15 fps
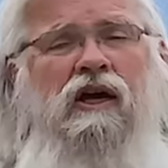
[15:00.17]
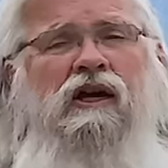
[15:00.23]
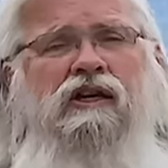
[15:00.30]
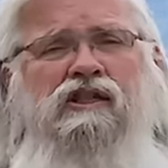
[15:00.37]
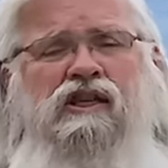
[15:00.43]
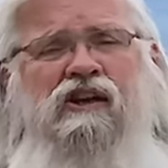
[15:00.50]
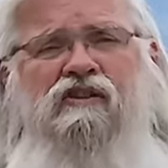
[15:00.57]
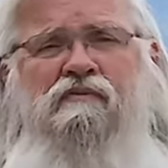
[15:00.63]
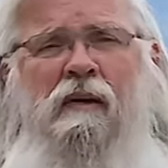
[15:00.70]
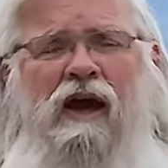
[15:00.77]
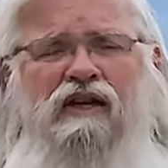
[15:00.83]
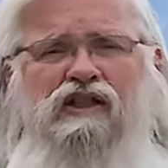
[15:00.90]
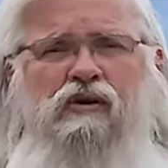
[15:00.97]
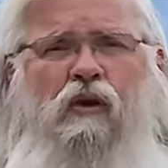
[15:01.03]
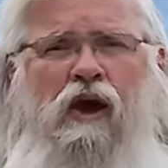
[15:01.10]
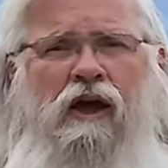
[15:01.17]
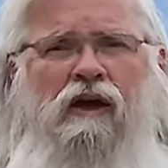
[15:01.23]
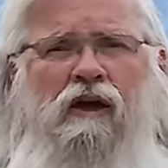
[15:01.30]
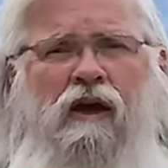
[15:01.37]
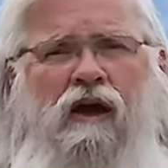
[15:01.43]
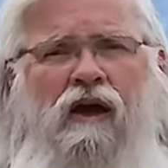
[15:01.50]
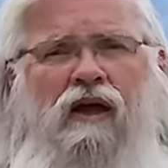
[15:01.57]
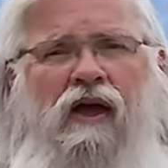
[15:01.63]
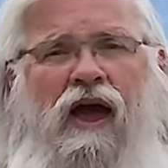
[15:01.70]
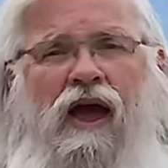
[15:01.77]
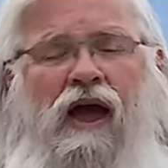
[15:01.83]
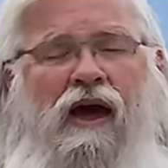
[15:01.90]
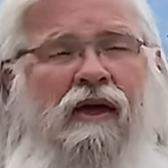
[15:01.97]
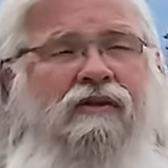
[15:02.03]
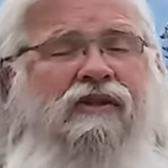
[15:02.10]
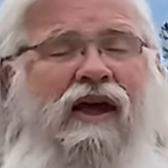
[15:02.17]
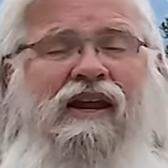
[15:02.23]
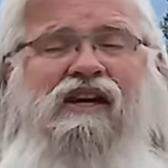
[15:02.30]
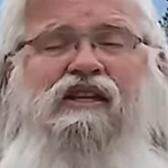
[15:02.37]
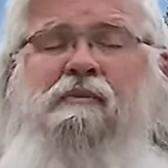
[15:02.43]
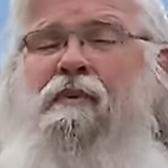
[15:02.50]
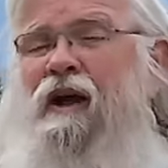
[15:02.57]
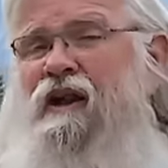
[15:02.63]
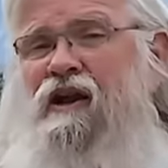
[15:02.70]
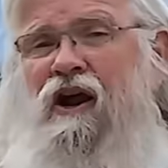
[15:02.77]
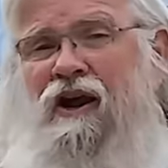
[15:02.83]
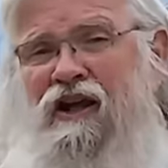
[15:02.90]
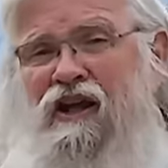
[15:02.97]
Steve passed away, that he depended on